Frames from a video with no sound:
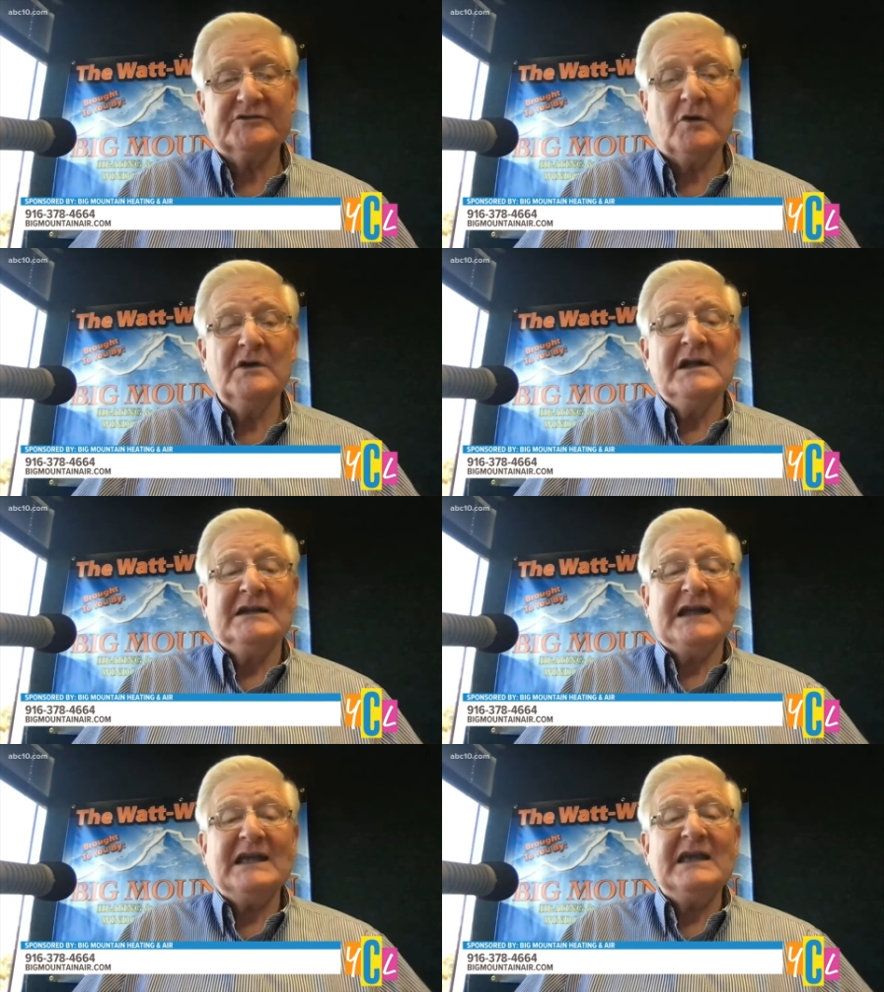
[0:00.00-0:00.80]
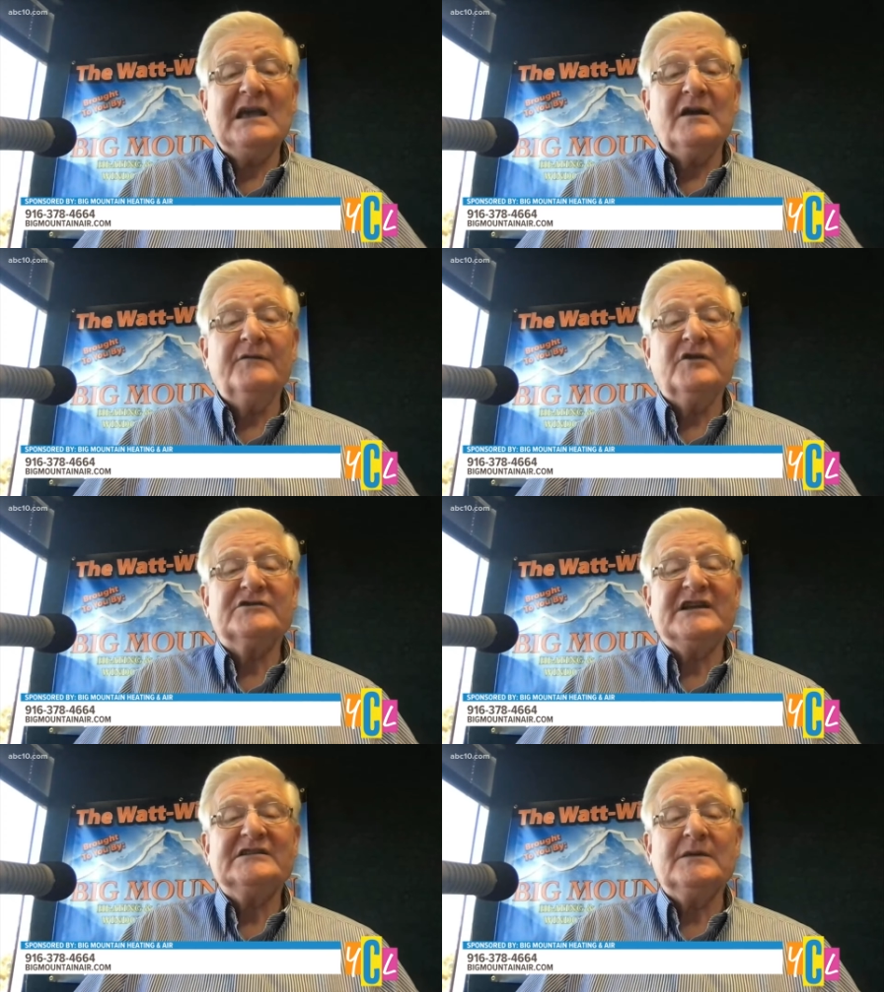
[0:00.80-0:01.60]
So taking care of
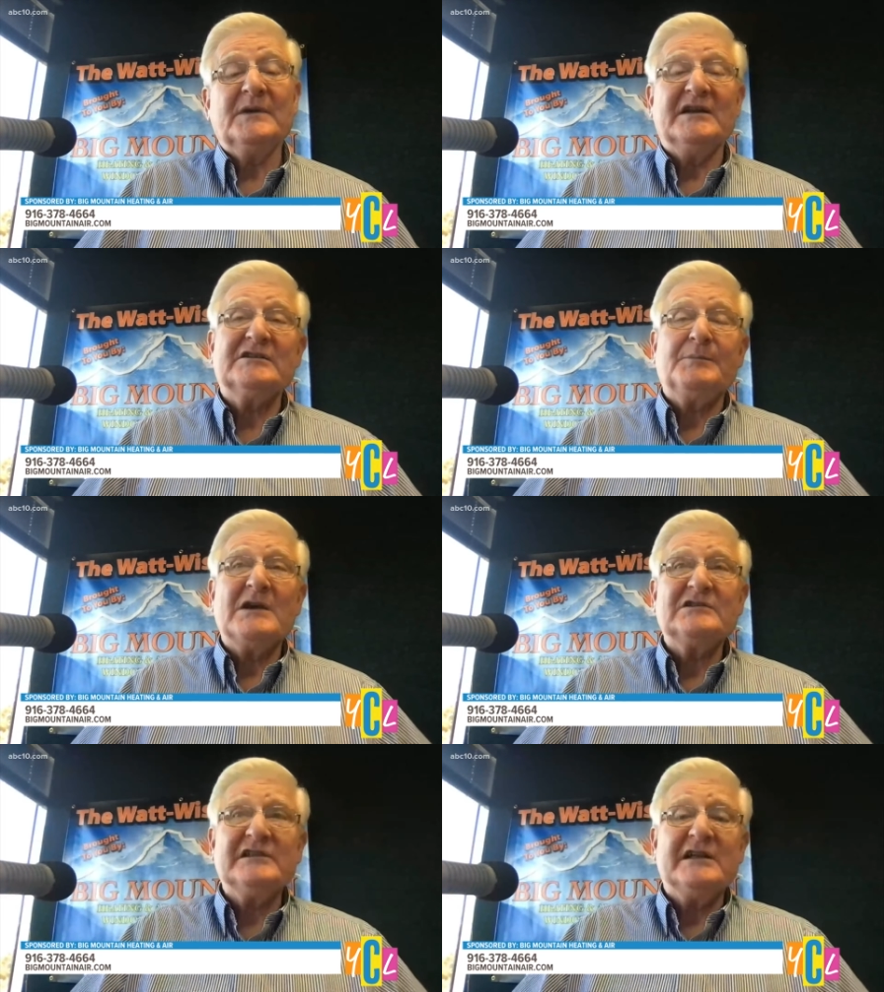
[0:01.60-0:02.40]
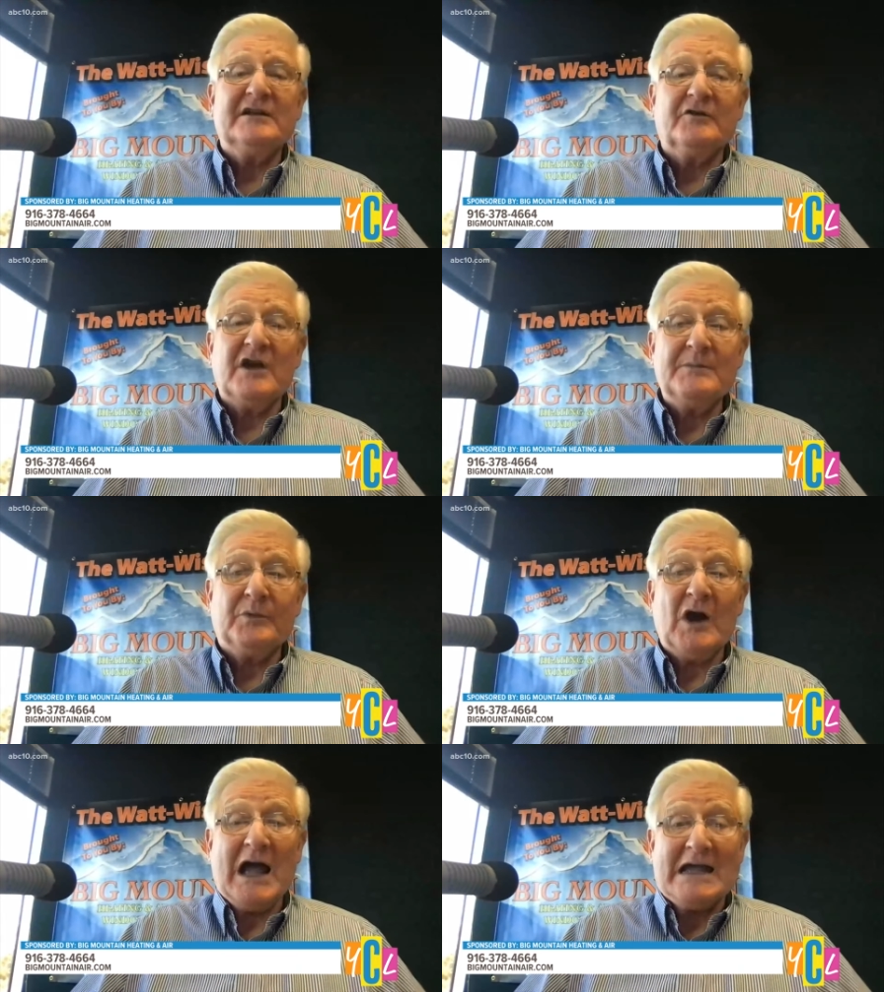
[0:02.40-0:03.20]
your system, and especially at a
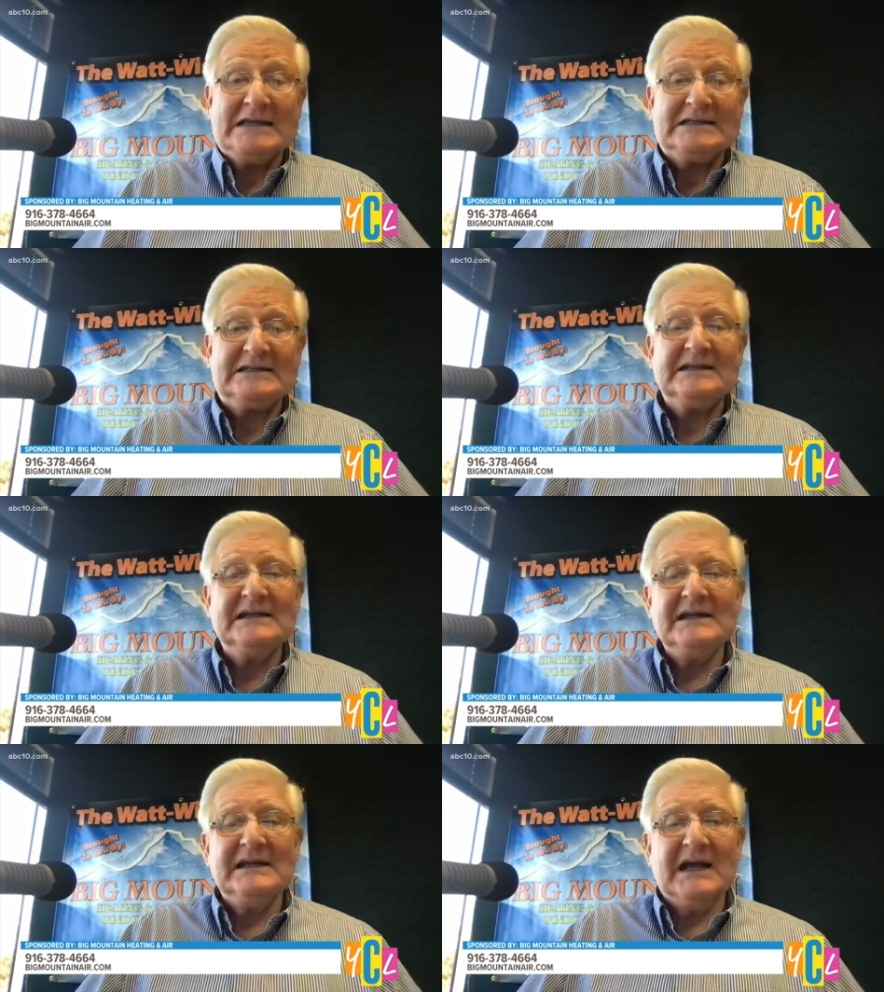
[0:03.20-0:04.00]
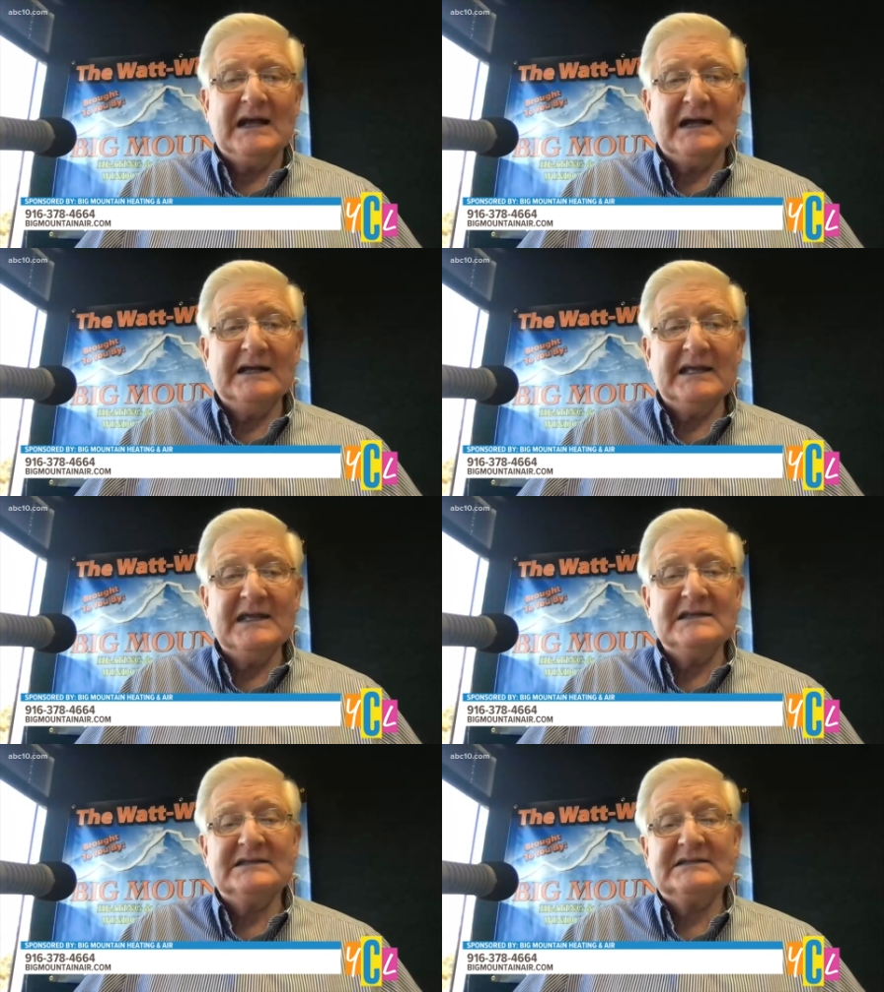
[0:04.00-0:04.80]
great price, uh,
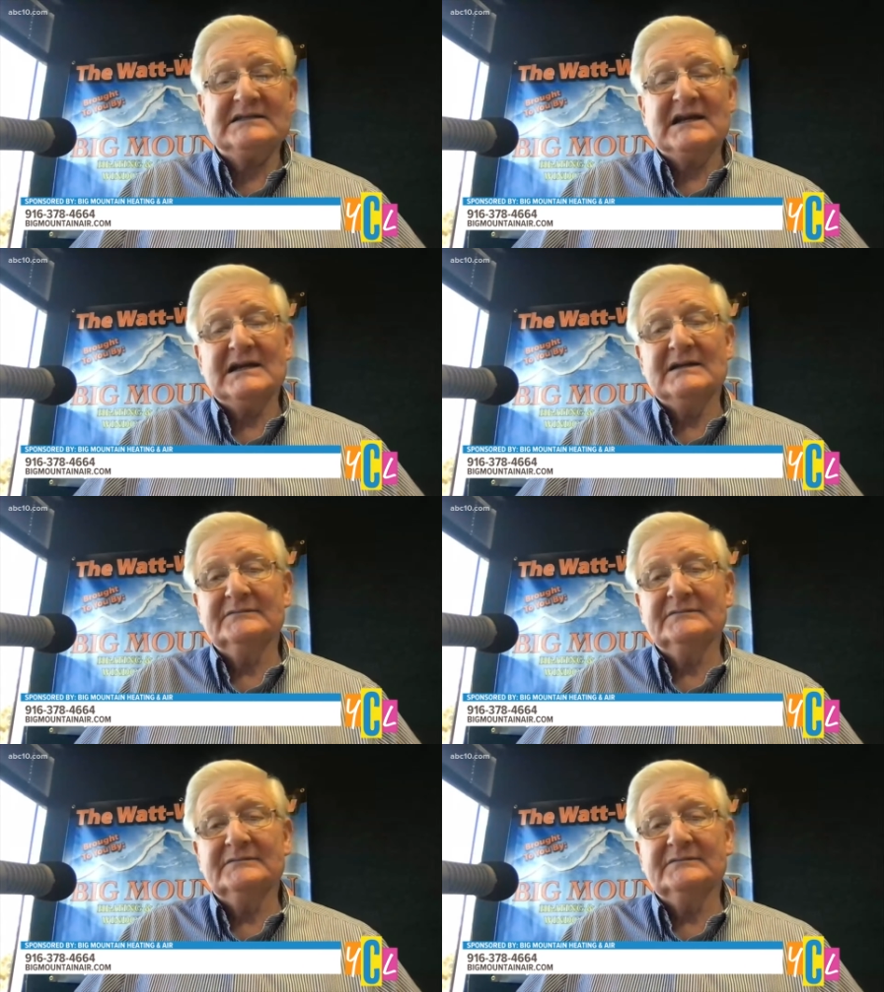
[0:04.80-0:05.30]
is